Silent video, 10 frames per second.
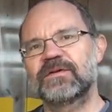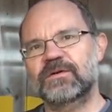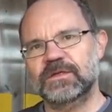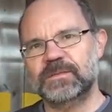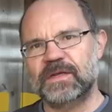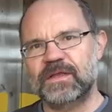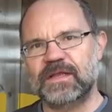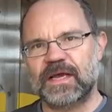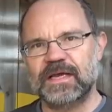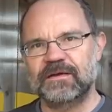of a crossbow
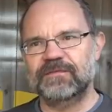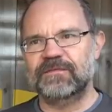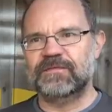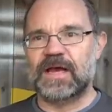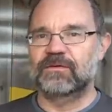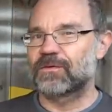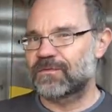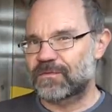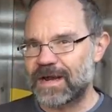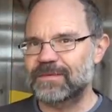that they have found, or
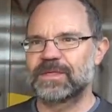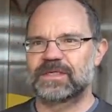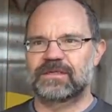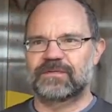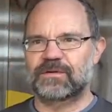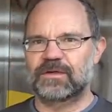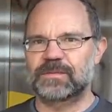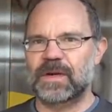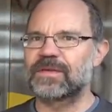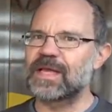fragments of a crossbow.